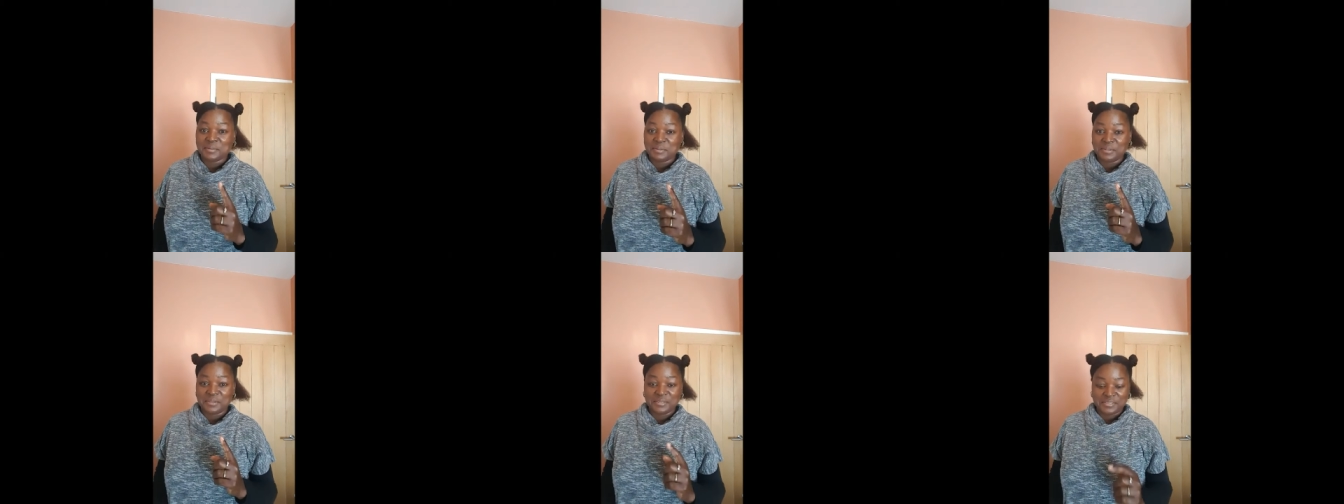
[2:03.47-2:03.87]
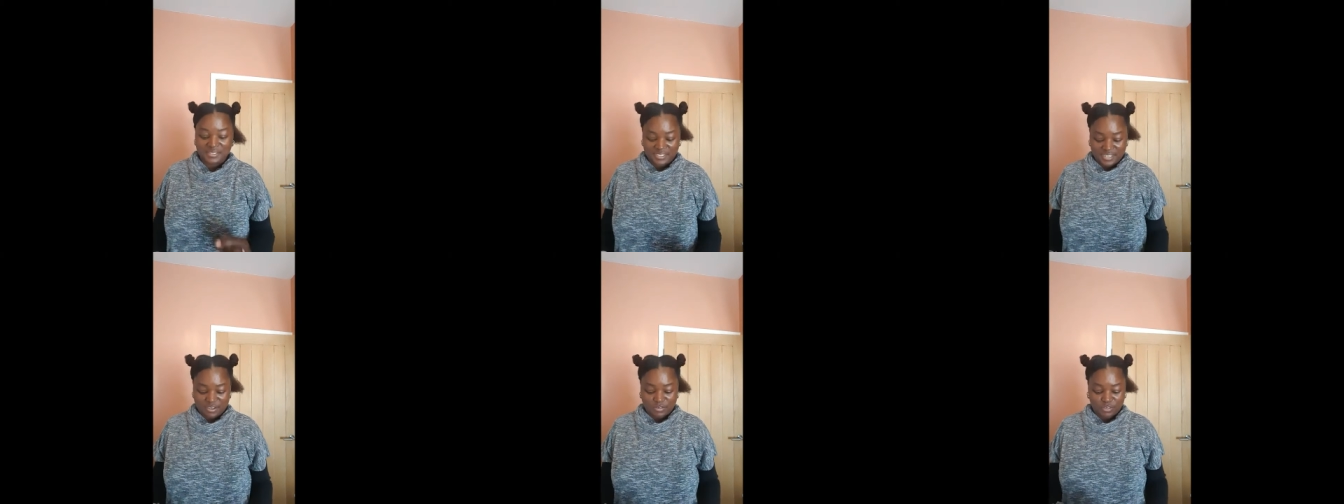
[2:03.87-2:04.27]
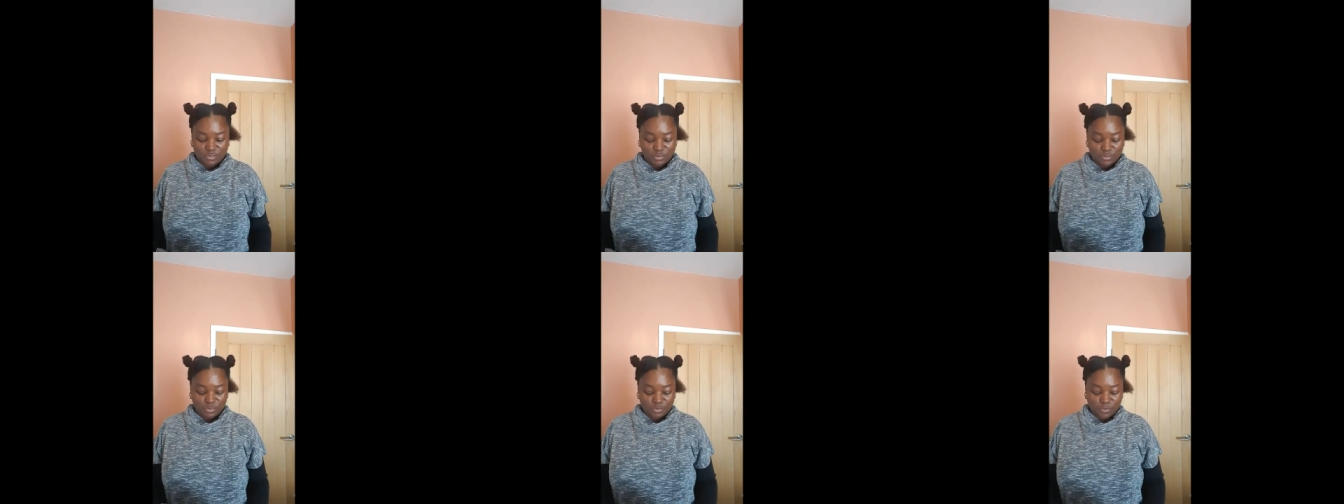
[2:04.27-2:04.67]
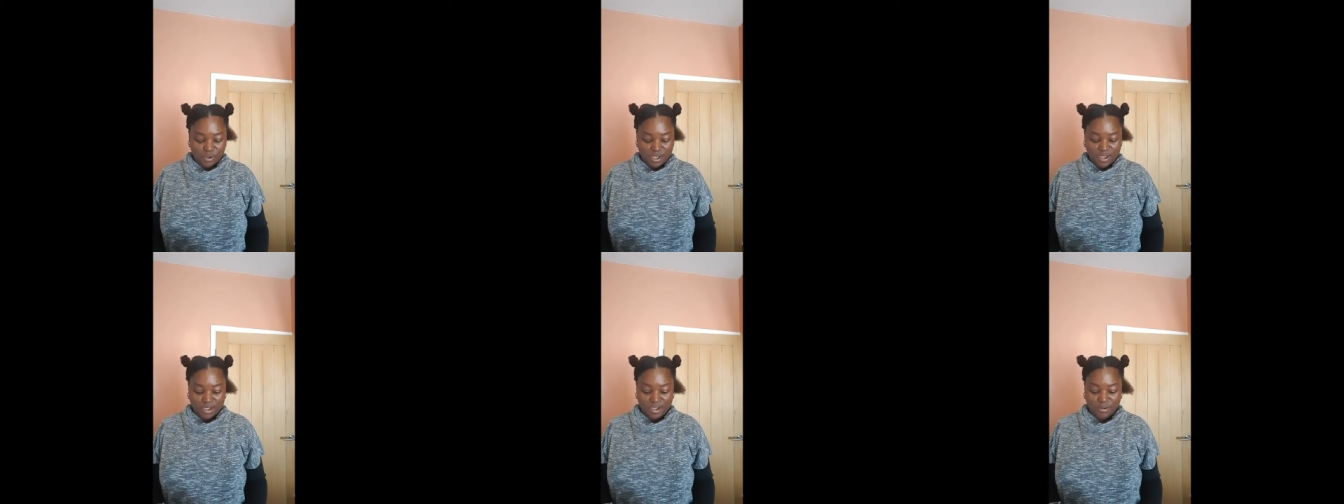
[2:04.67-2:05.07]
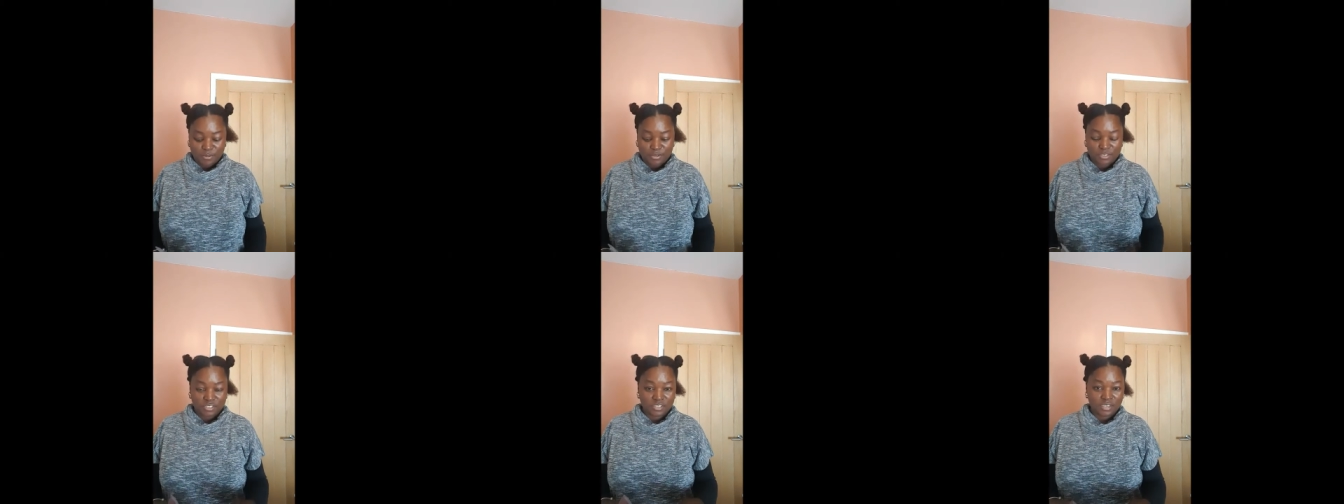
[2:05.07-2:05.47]
we're going to see how it's going to work
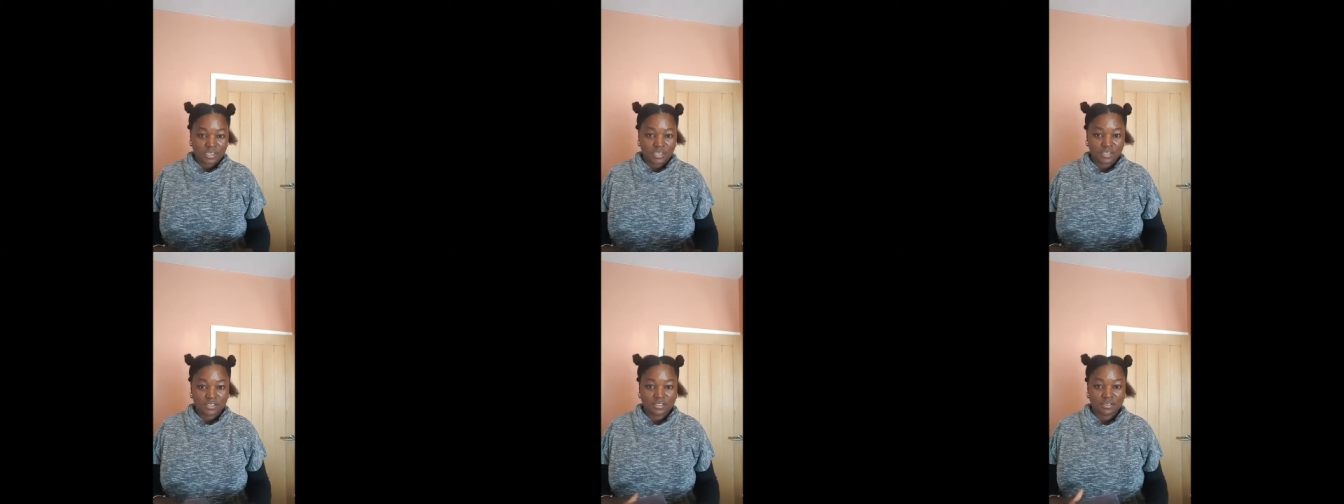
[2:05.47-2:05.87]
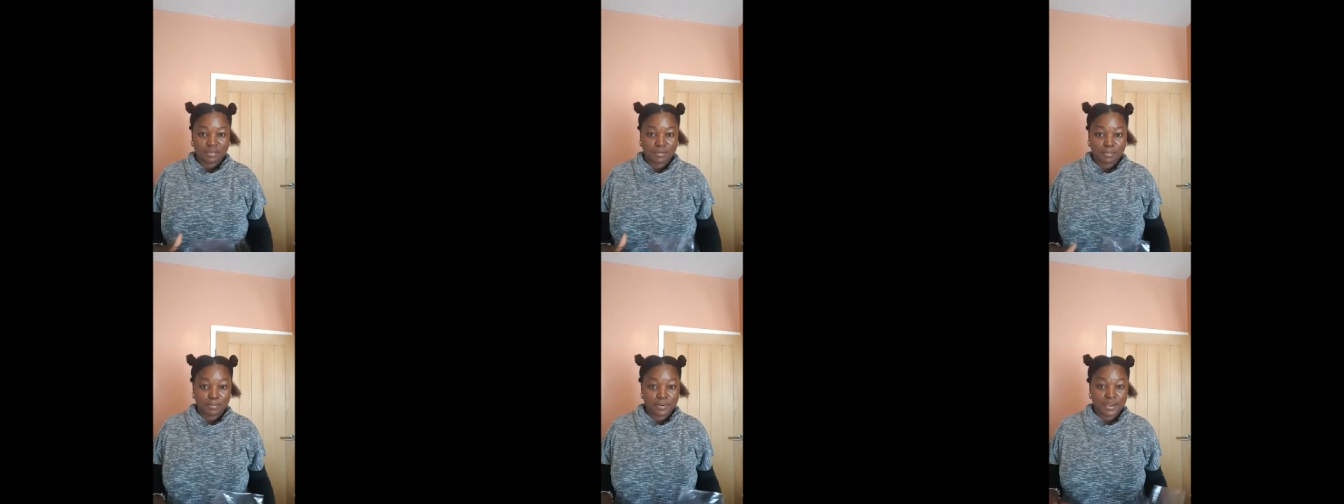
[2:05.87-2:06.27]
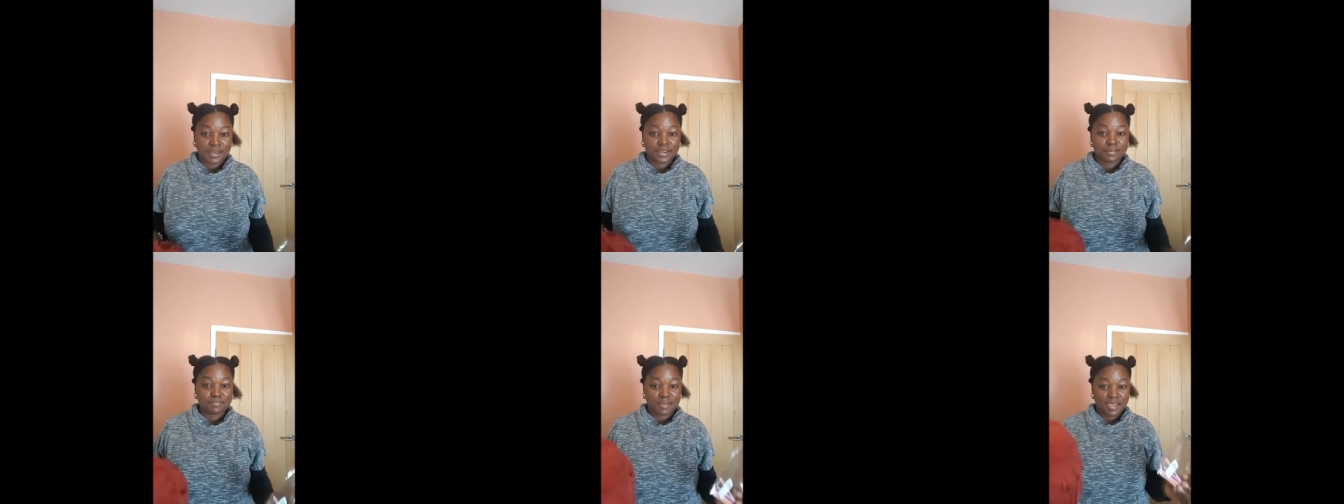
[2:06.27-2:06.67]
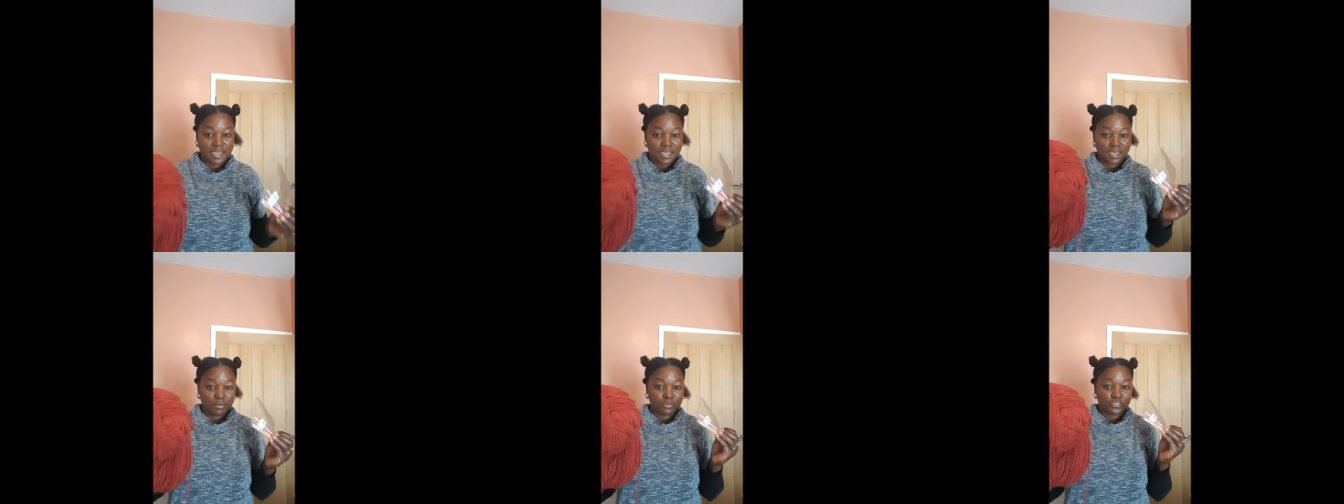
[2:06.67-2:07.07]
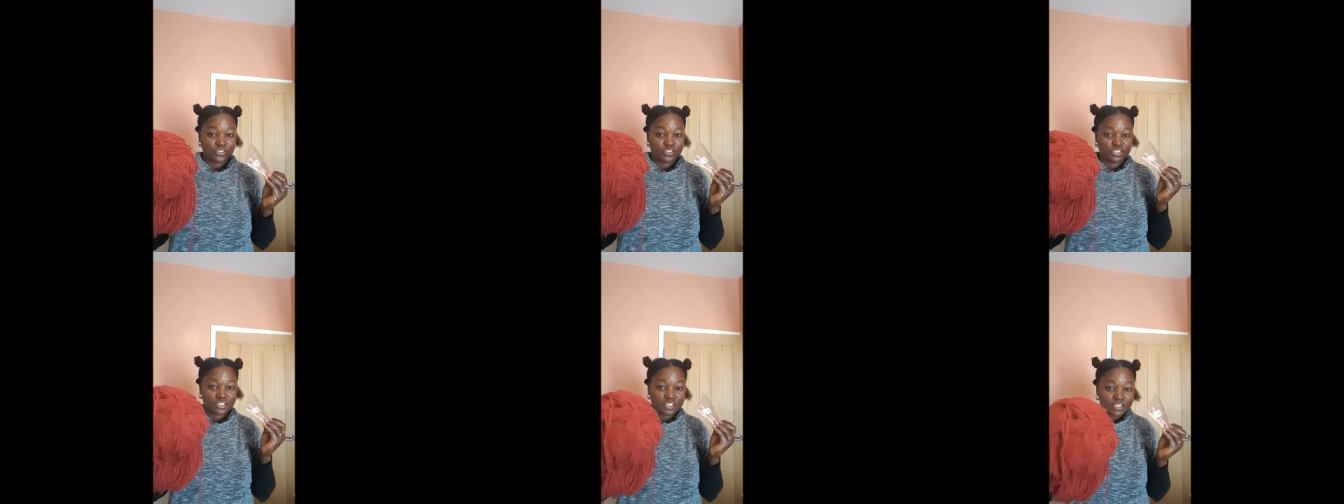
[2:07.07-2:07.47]
with braiding my hair with
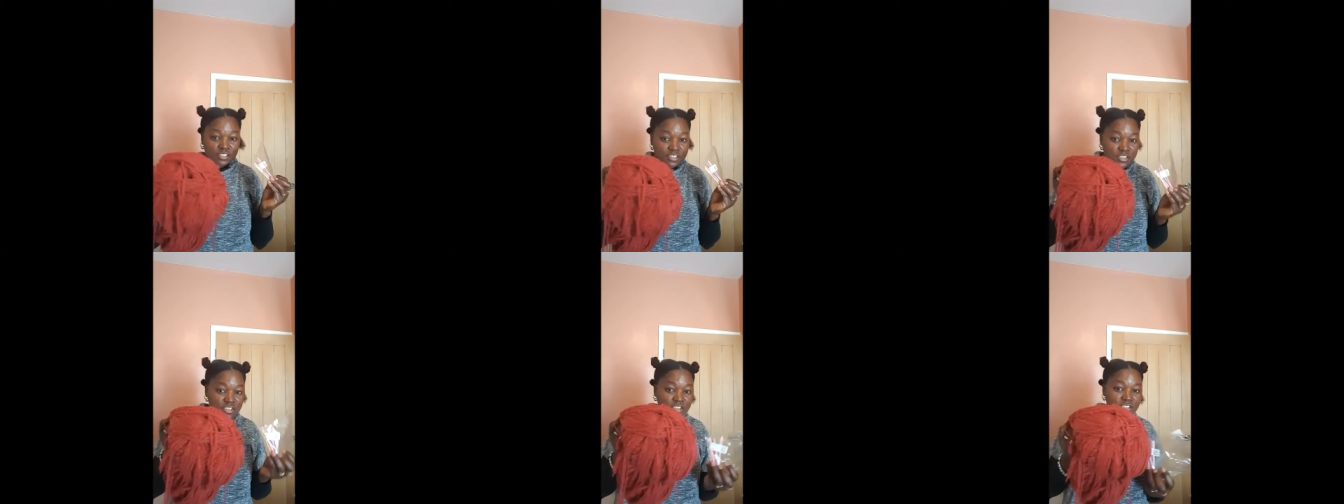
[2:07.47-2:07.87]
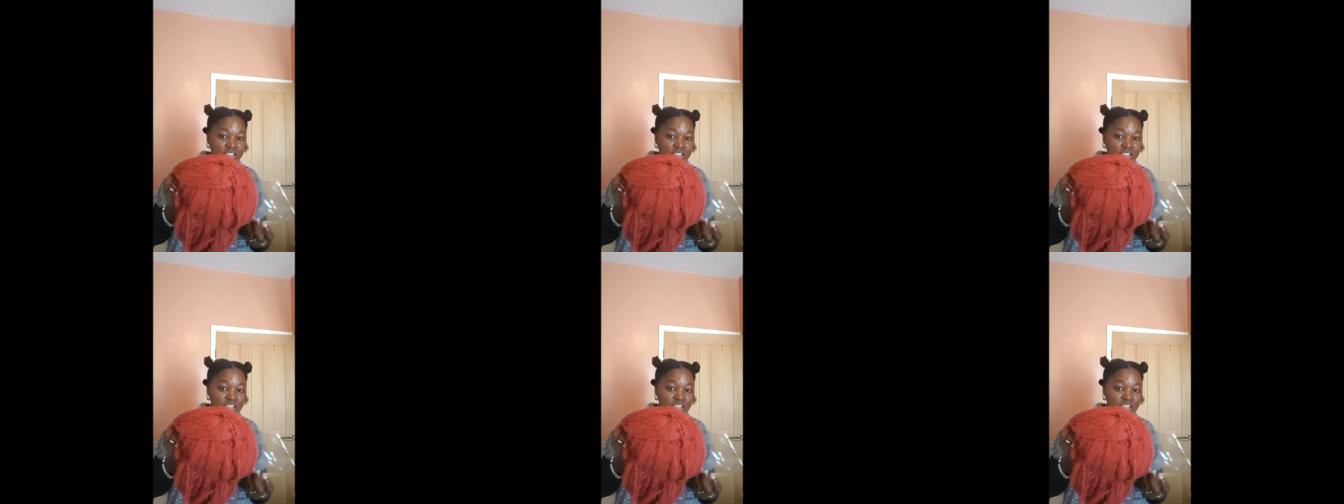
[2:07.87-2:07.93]
just